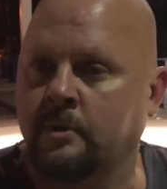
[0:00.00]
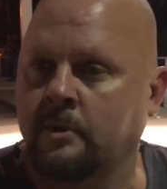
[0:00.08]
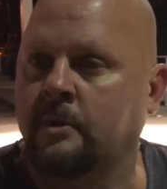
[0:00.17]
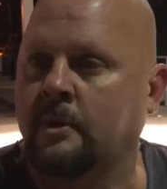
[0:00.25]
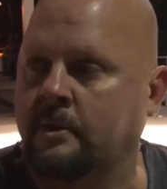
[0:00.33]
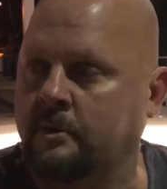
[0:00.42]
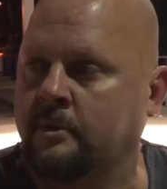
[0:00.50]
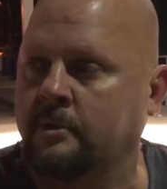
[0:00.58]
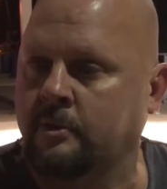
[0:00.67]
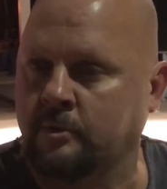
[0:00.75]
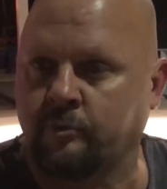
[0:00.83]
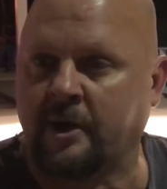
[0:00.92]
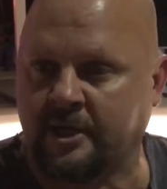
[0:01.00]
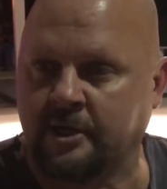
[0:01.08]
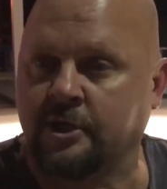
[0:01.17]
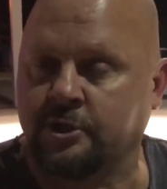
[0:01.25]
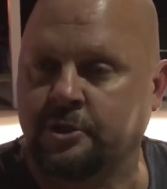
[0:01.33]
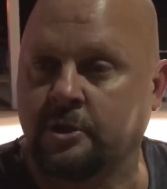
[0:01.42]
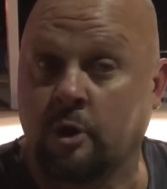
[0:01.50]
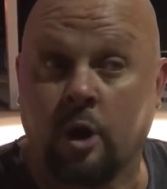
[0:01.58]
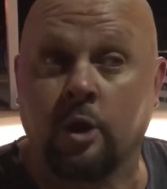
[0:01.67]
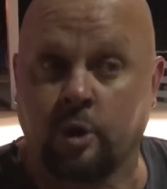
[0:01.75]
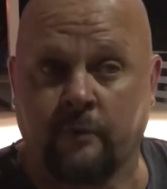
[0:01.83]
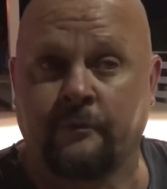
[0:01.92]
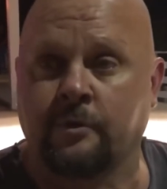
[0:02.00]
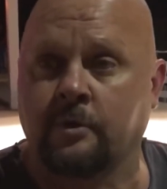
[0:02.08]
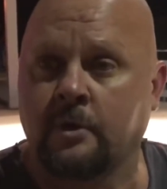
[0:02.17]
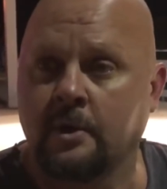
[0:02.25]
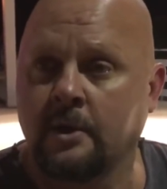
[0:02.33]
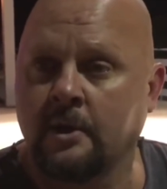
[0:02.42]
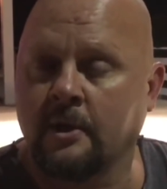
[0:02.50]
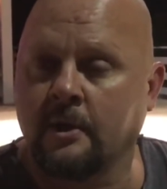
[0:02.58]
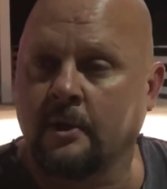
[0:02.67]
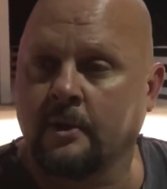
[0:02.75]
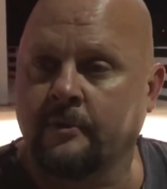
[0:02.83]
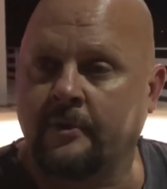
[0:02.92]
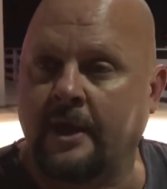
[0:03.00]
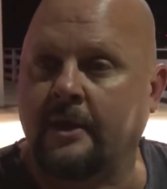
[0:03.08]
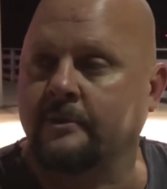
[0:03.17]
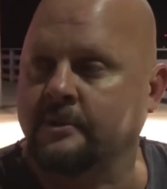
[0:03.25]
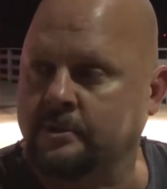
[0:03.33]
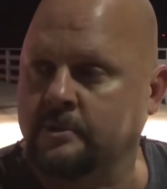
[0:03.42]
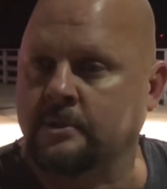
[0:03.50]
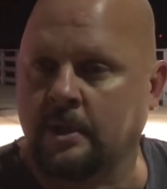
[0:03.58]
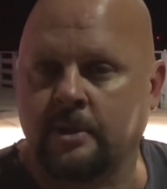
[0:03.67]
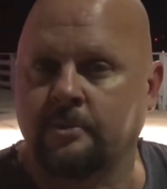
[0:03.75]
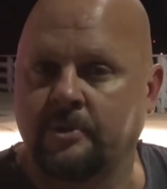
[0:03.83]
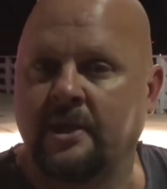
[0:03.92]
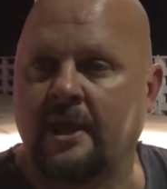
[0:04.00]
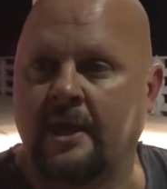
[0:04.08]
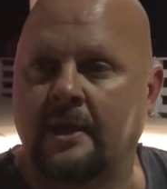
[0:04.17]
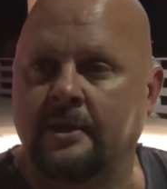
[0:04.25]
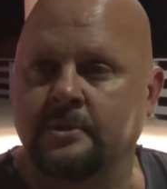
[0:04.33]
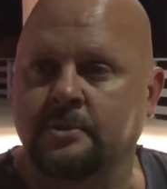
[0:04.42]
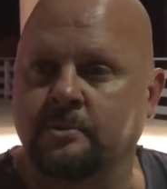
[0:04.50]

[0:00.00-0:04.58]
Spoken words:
the recognition all over that WWE has.